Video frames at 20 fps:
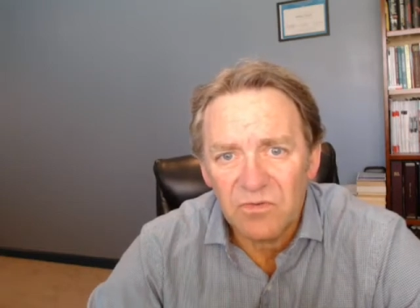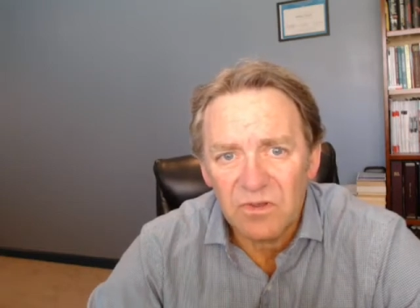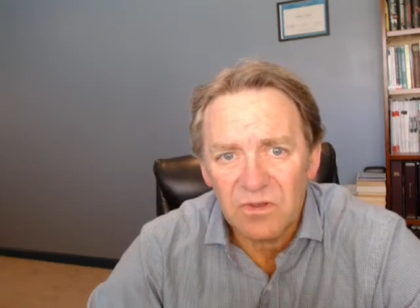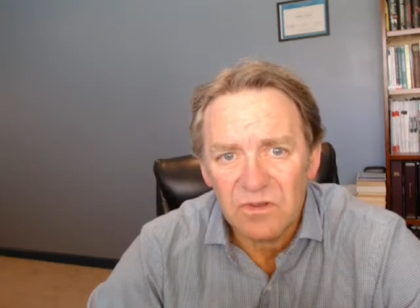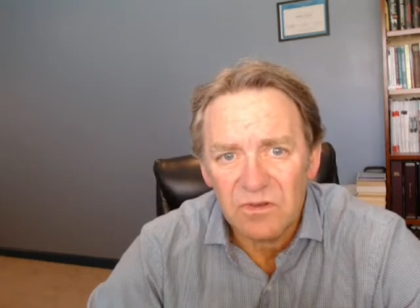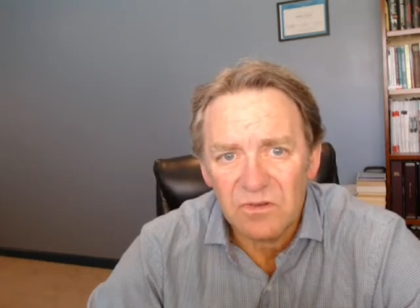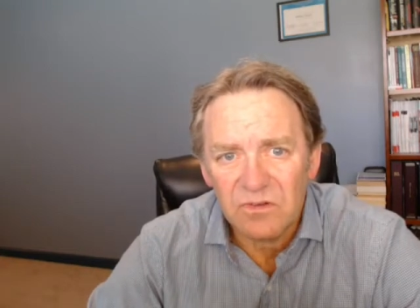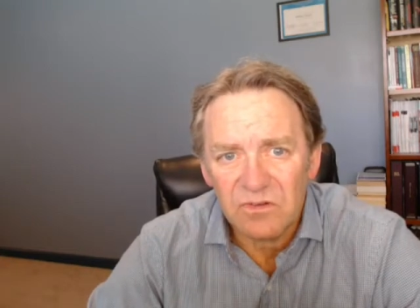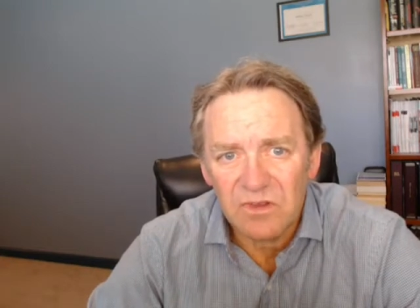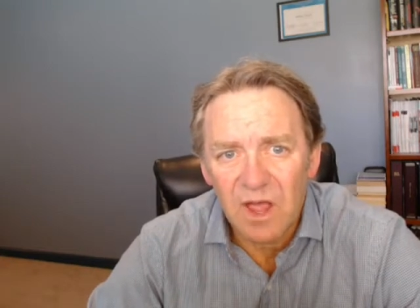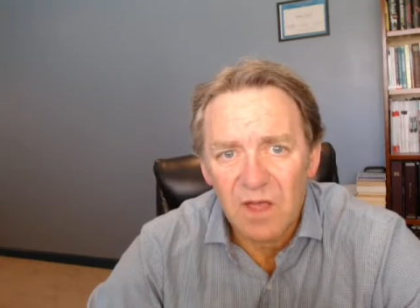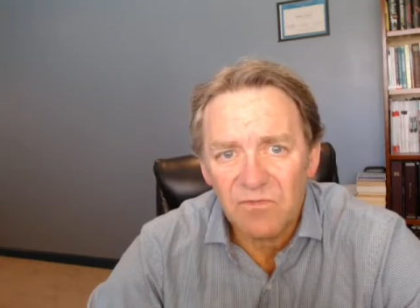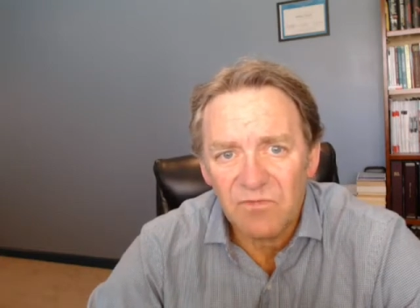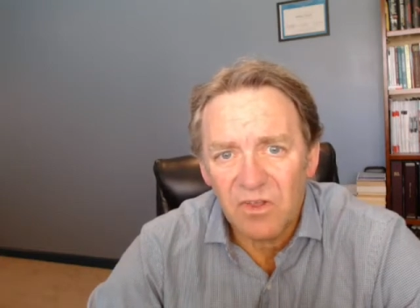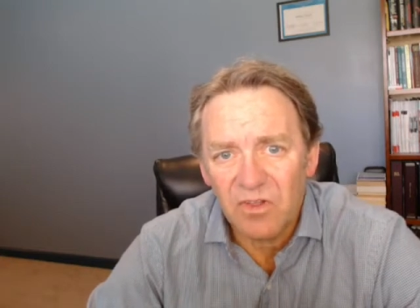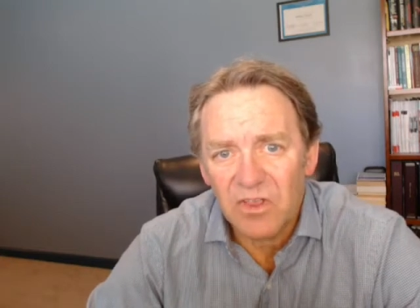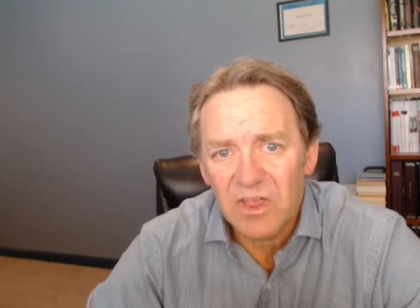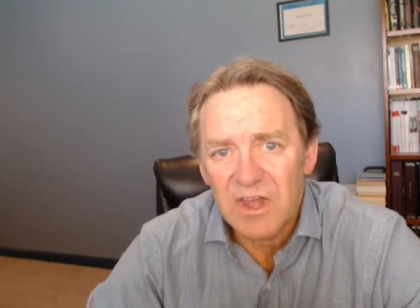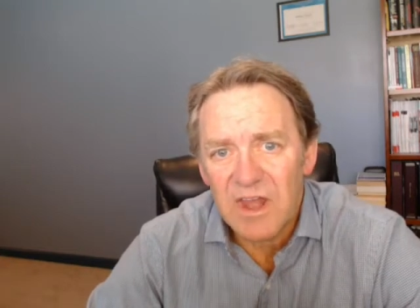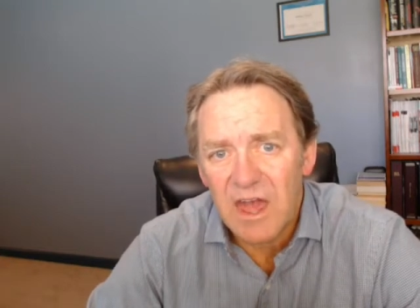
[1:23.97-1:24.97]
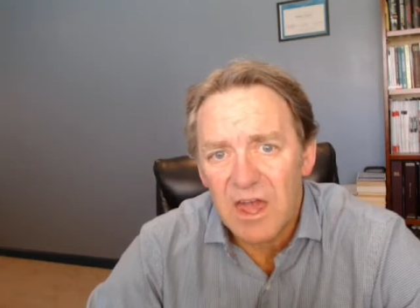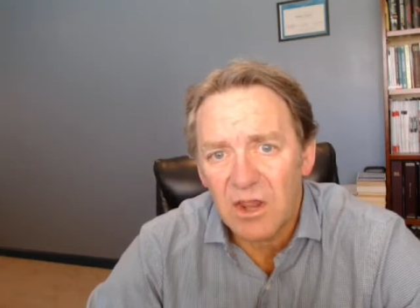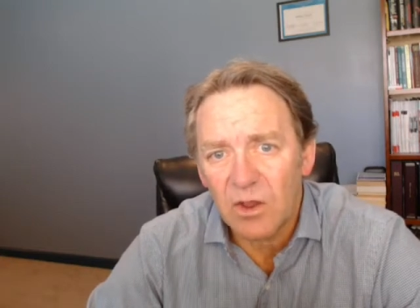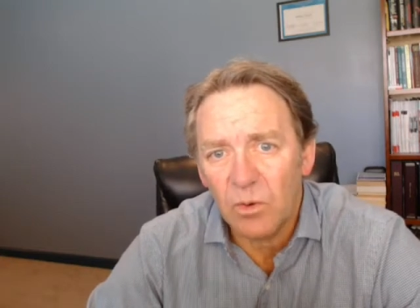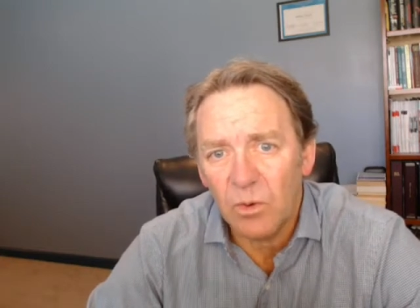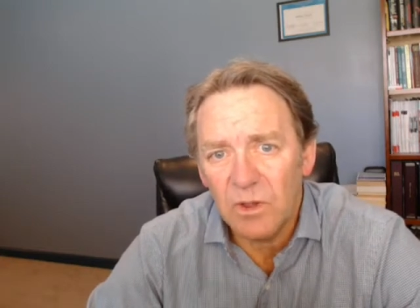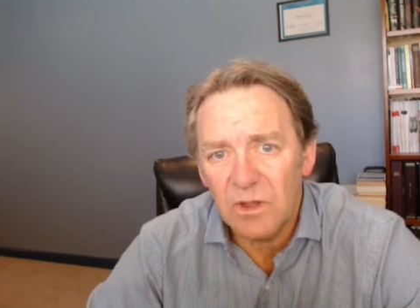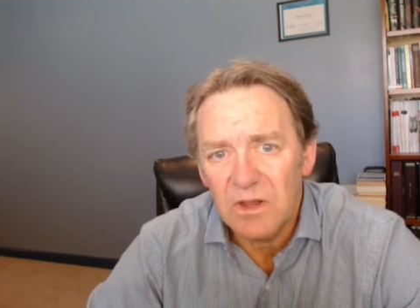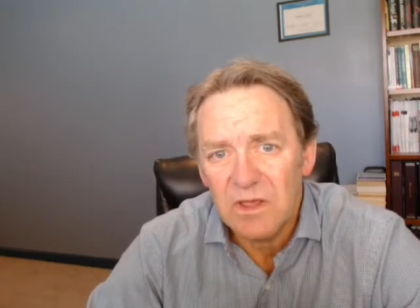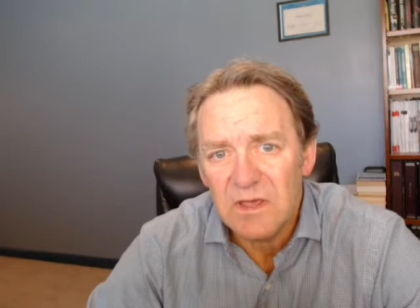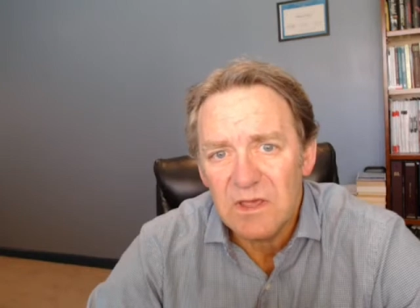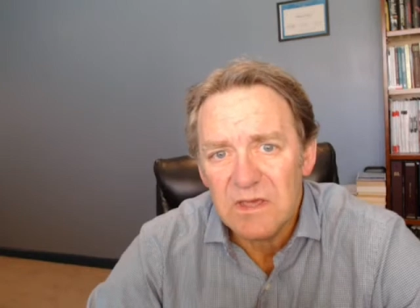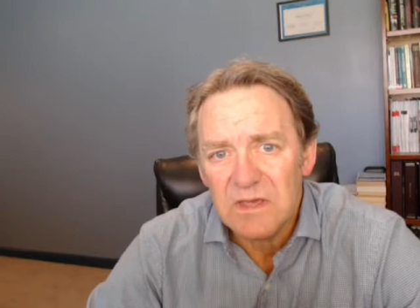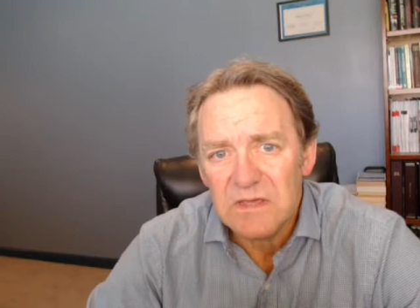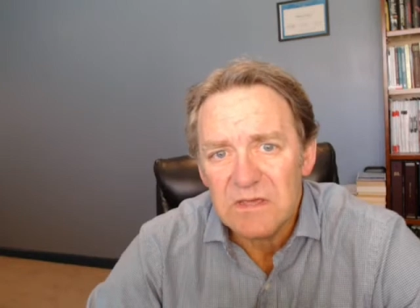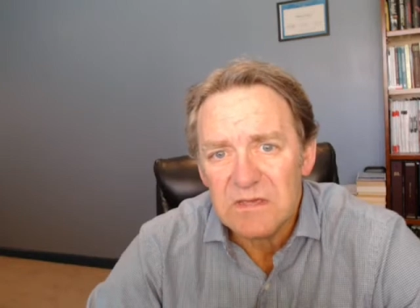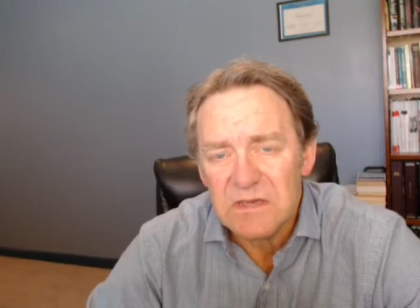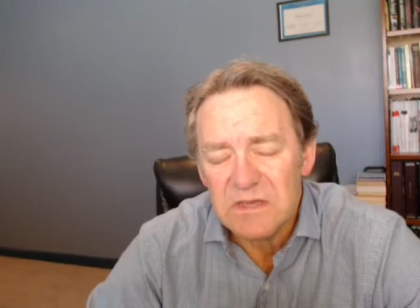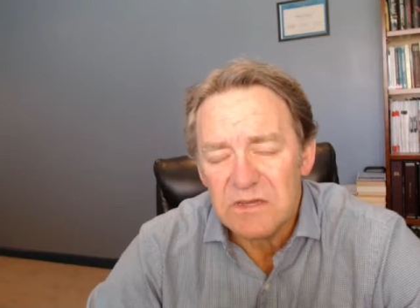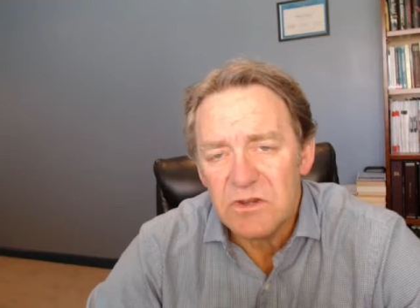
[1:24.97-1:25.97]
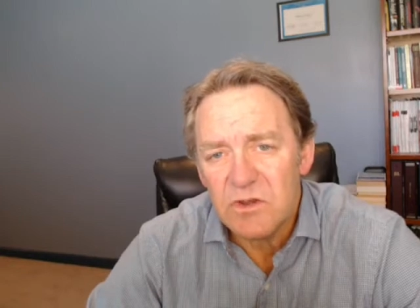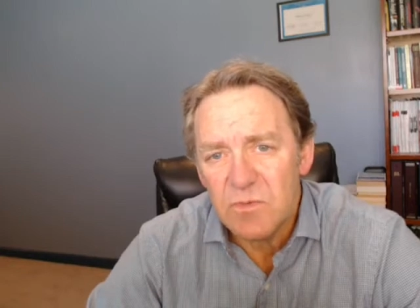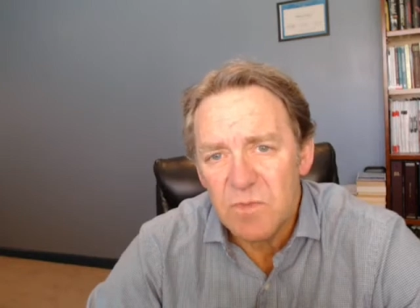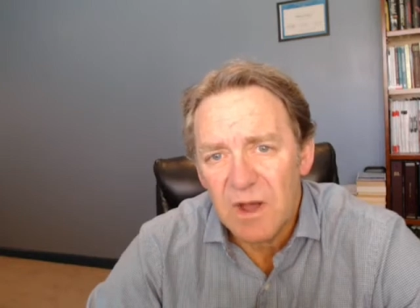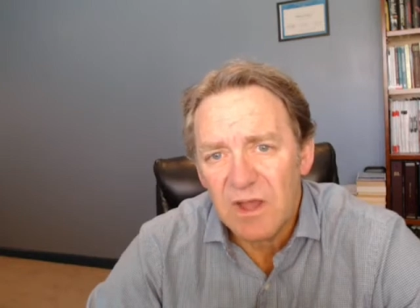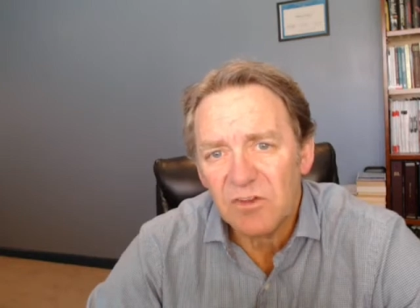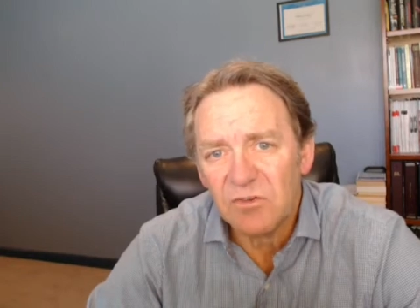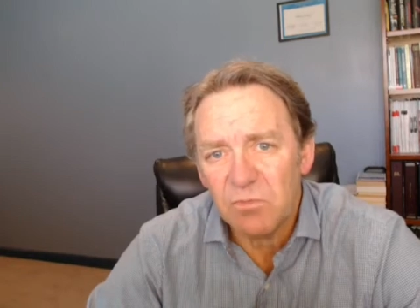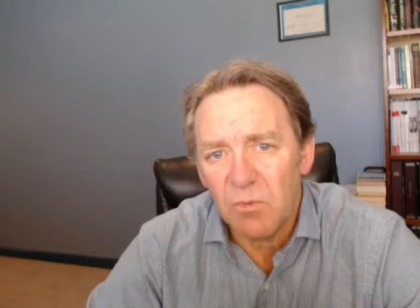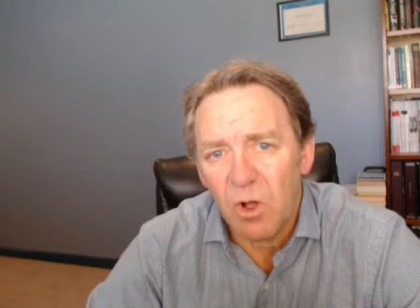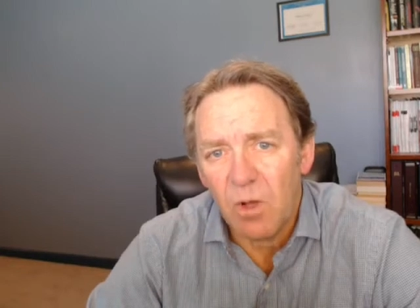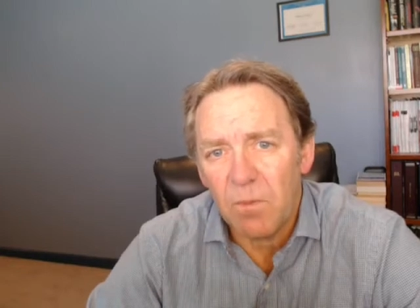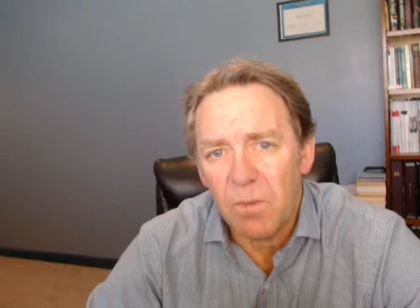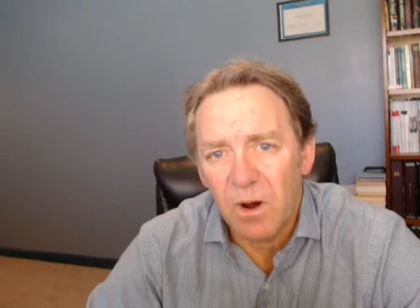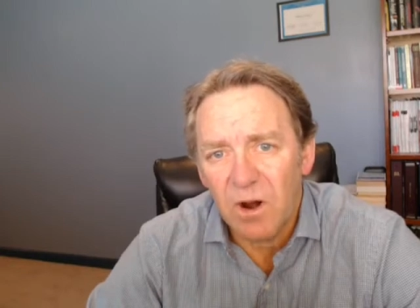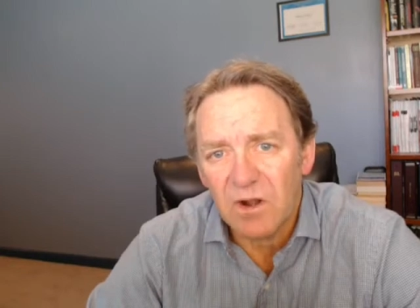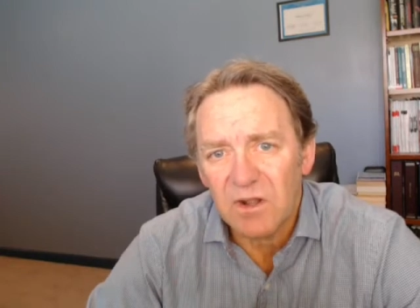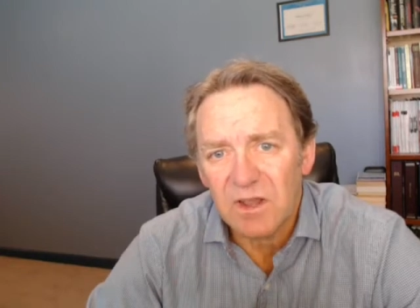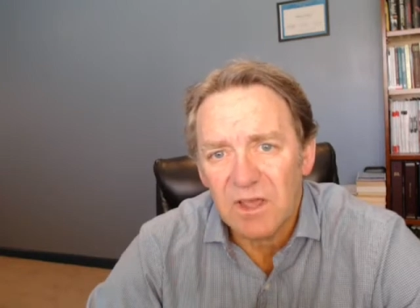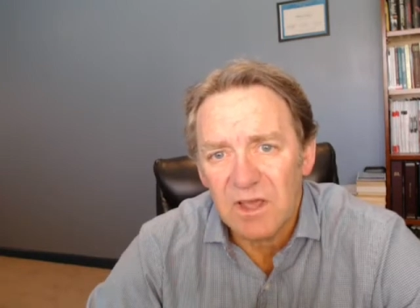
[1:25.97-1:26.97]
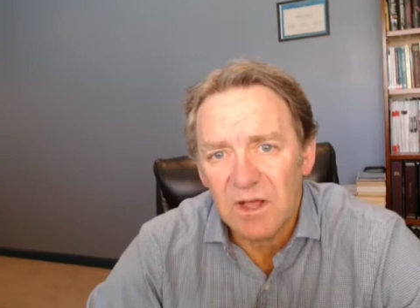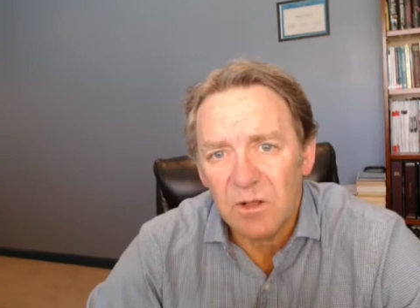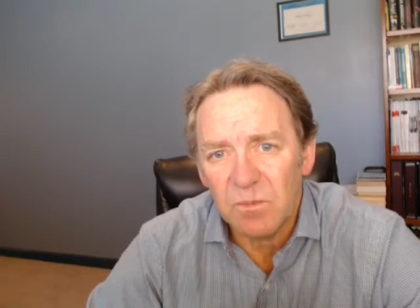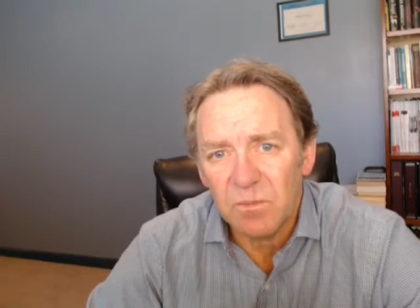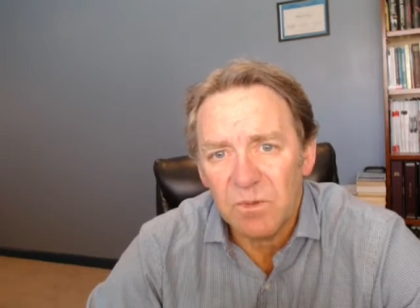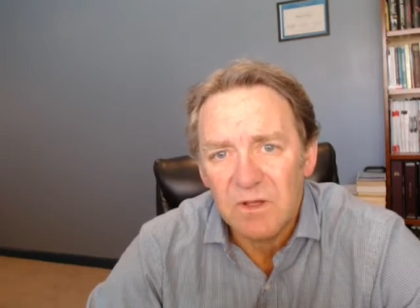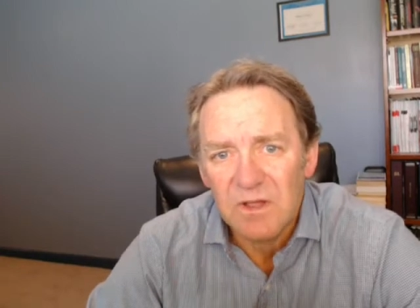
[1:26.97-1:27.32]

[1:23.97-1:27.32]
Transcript: stop feeling inadequate, and do my small part to help.